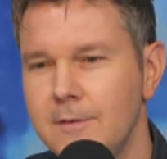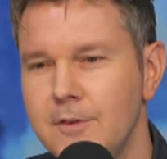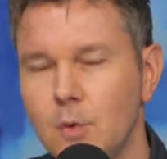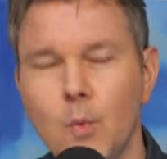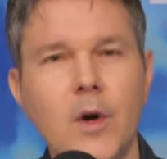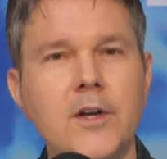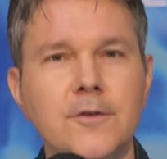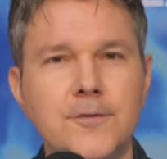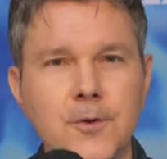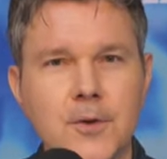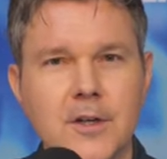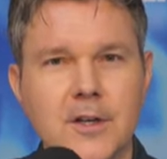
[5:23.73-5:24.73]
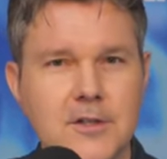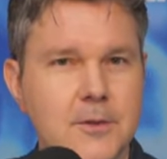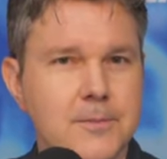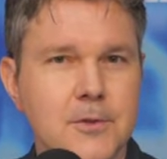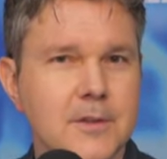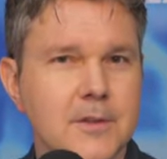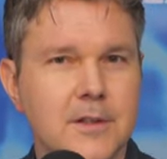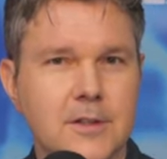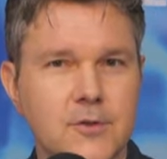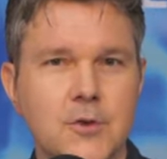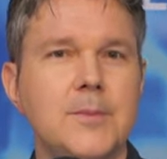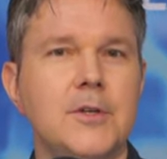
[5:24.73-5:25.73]
they're wonderful
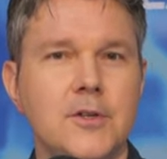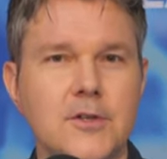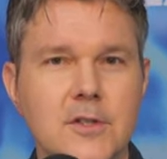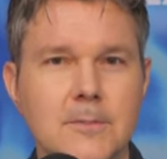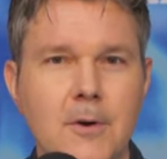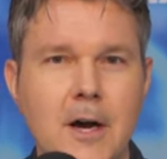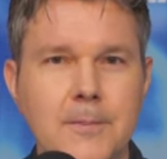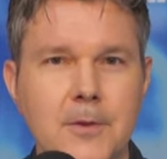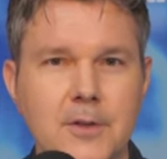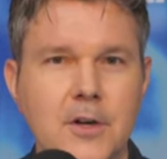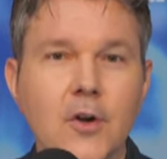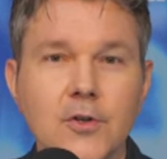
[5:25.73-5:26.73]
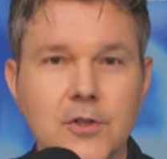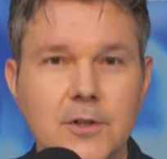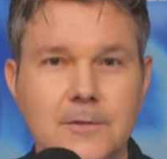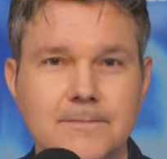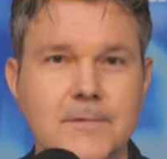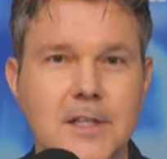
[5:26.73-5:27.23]
contributors to popular culture.